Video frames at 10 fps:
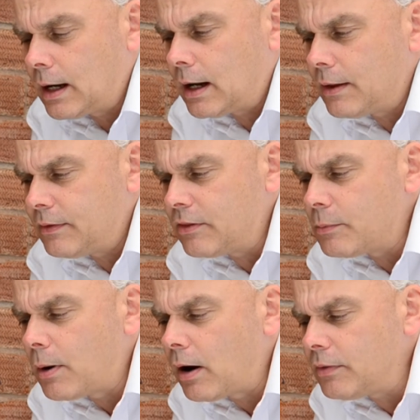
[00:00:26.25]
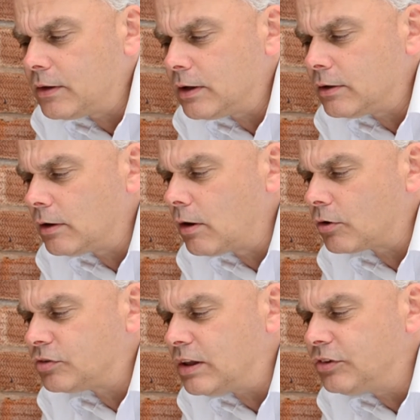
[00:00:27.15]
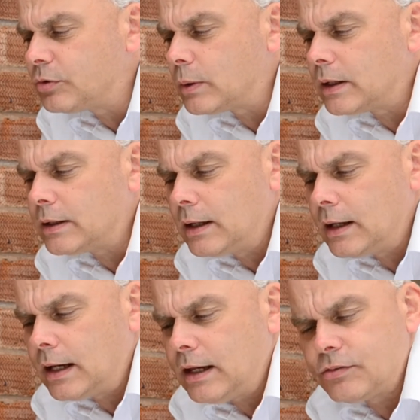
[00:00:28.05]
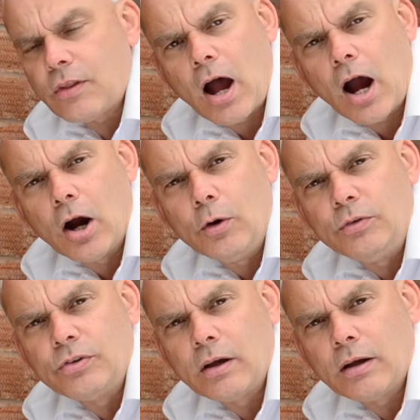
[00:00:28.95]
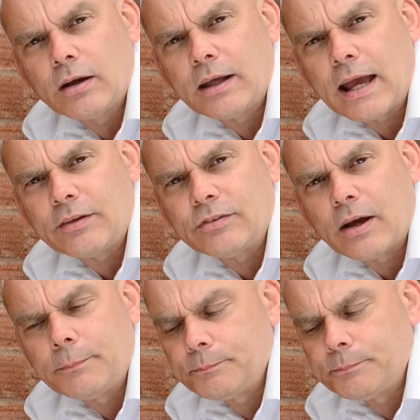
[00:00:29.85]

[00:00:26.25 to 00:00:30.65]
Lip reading: And the other part that locks into it is the hose connector.